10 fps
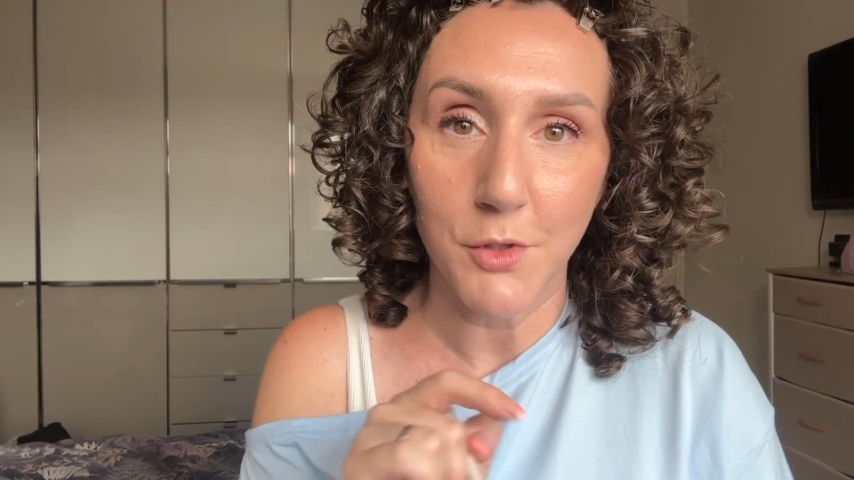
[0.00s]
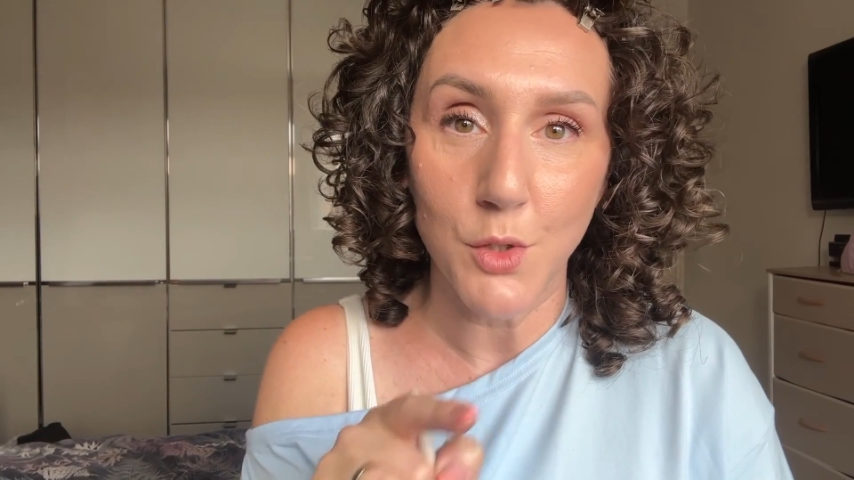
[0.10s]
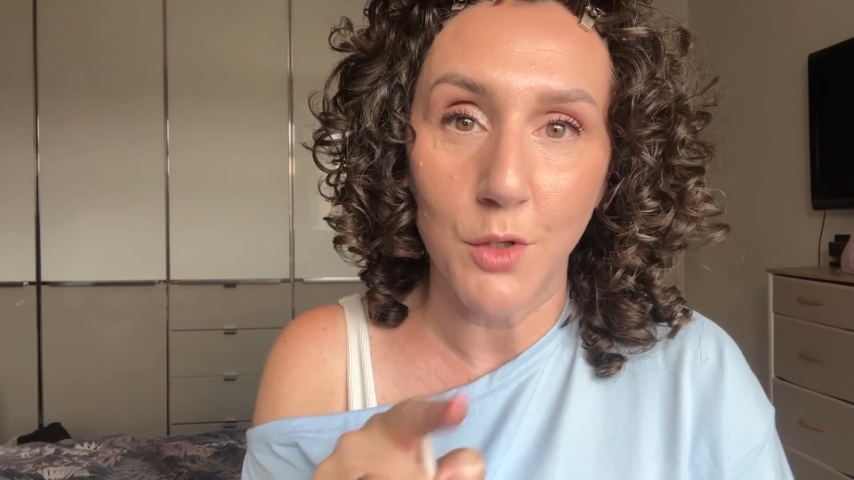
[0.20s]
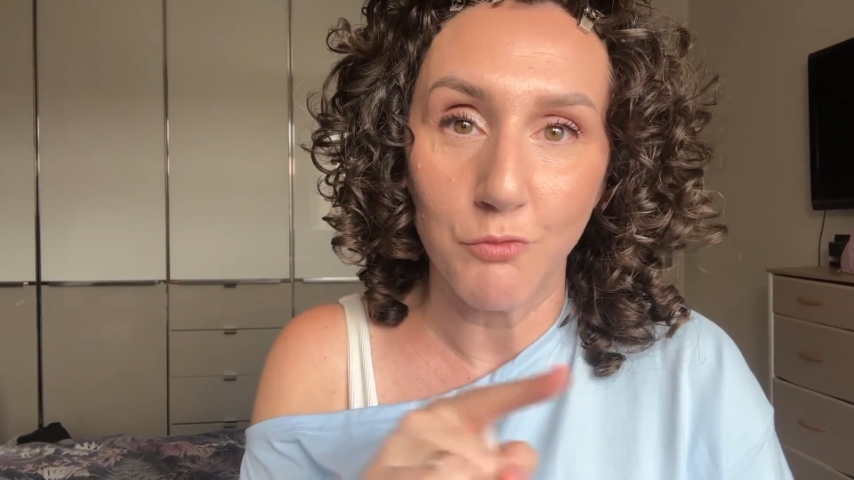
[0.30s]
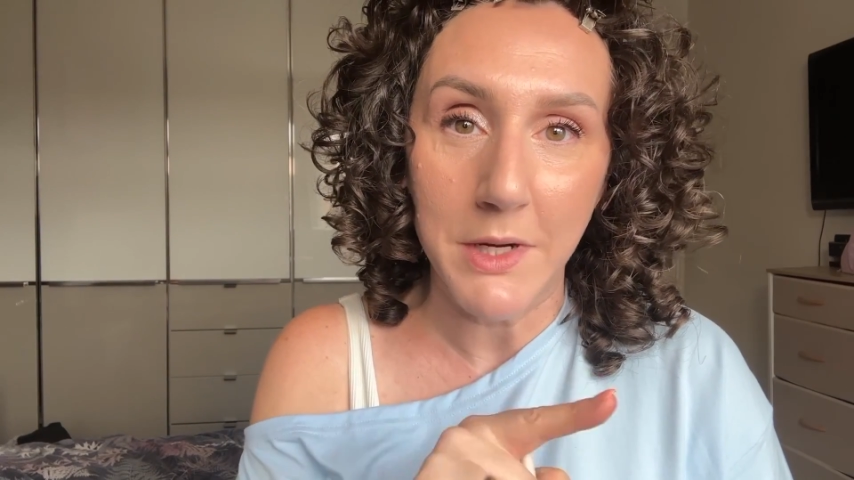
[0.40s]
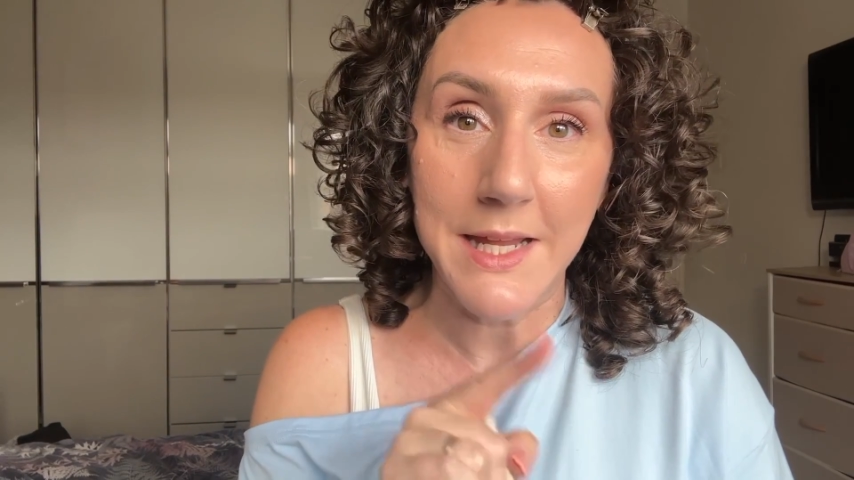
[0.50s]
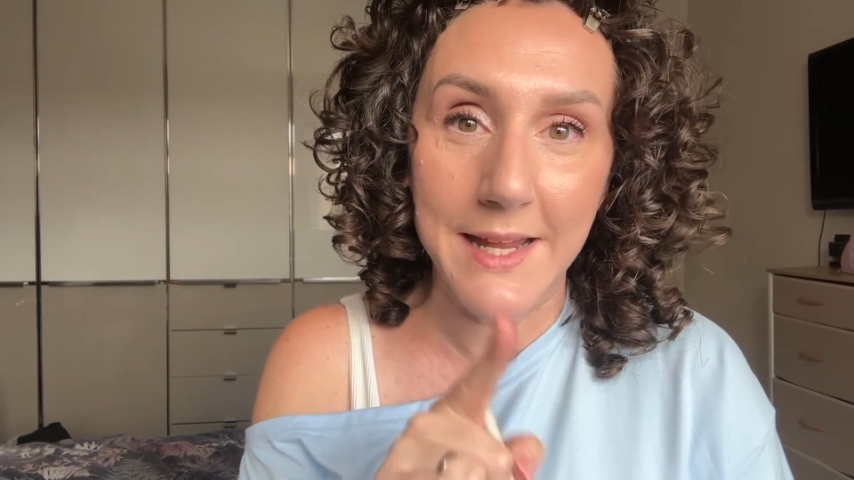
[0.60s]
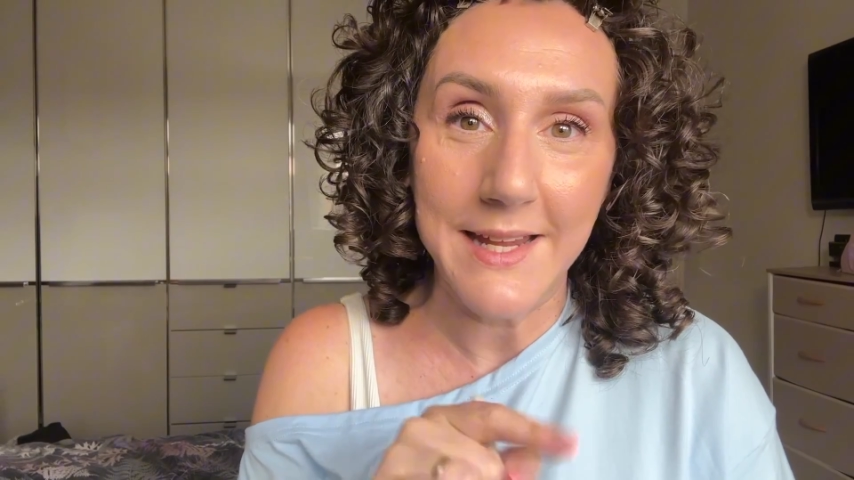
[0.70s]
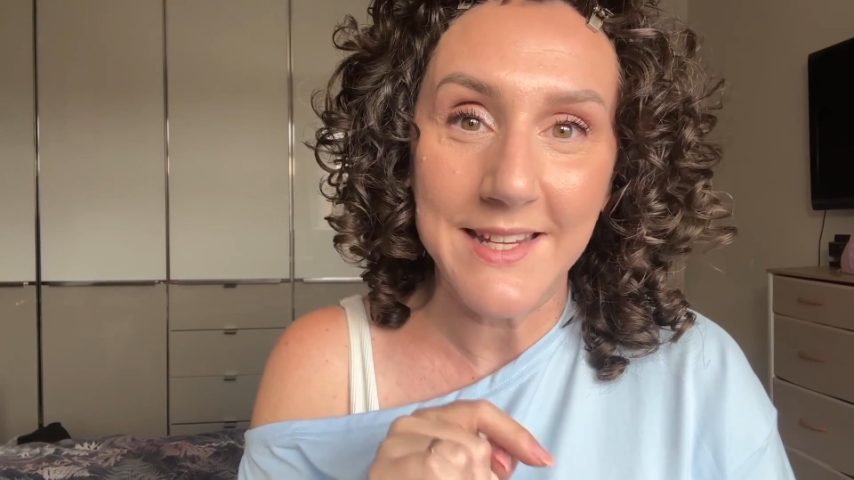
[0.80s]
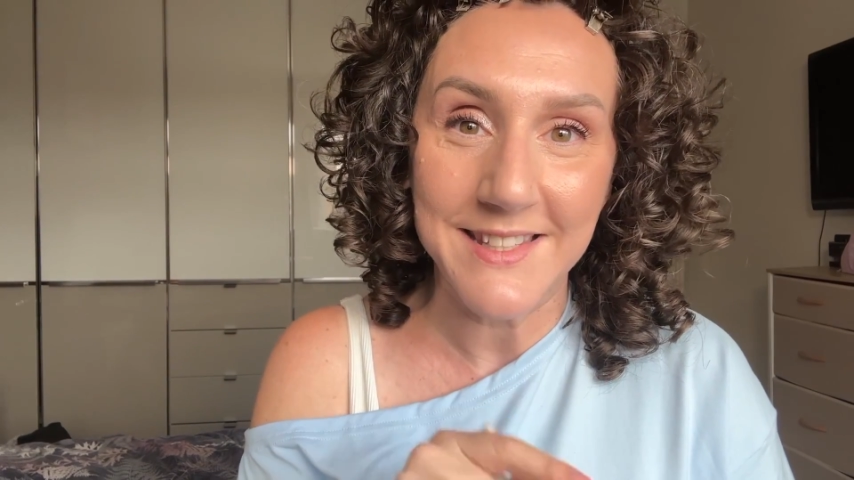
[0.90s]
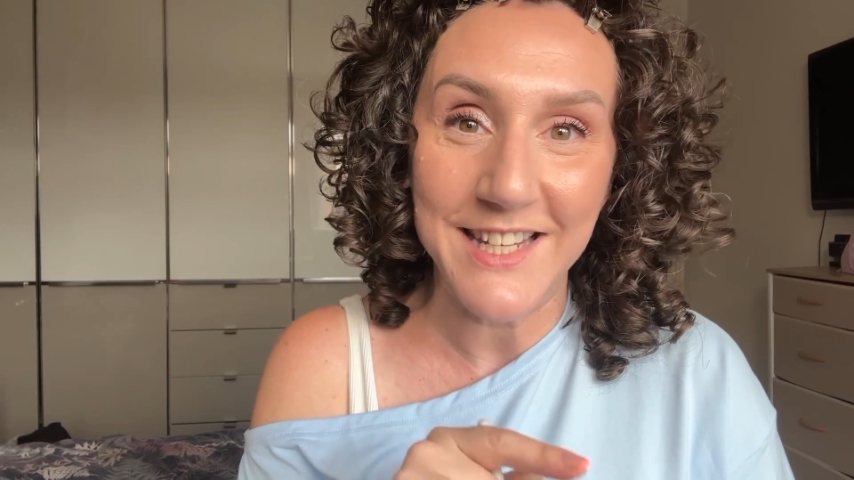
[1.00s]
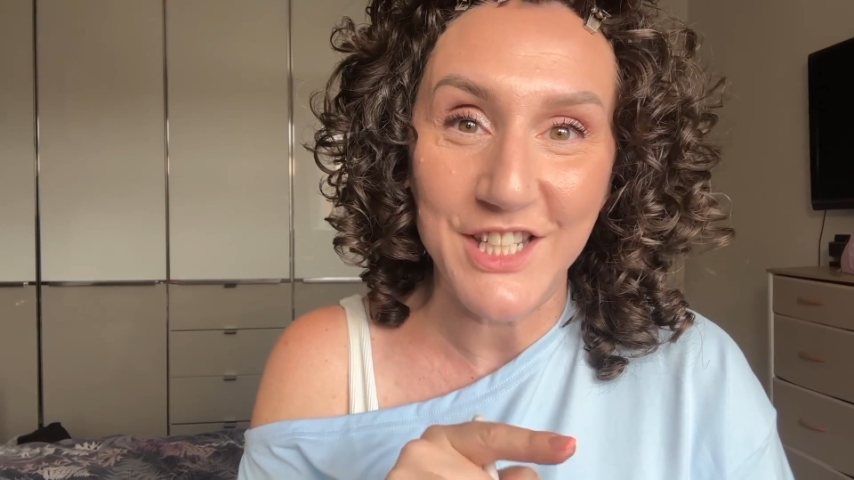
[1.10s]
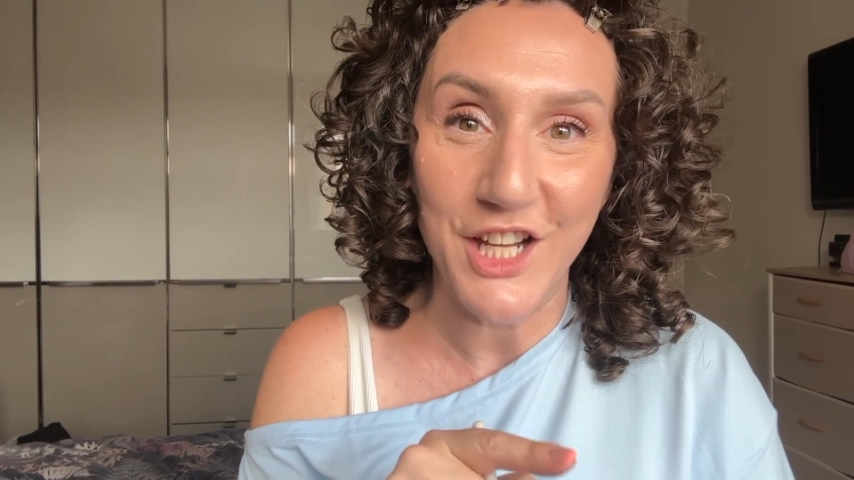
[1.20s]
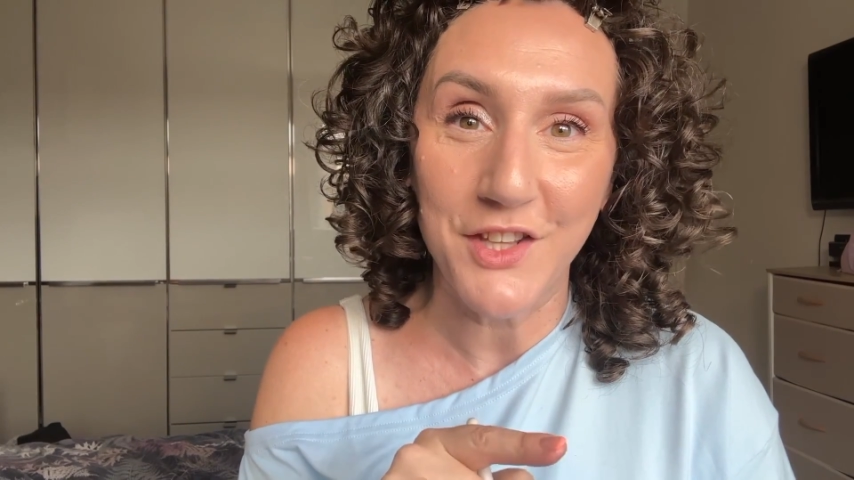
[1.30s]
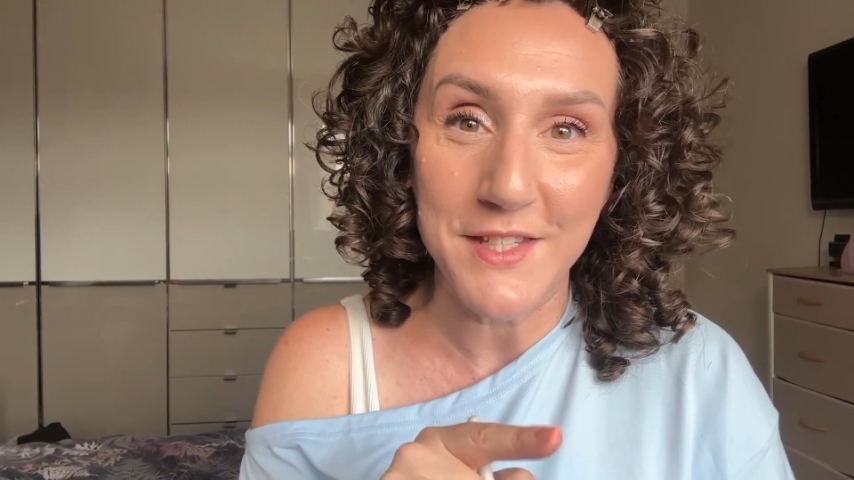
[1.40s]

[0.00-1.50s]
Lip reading: but you can really easily turn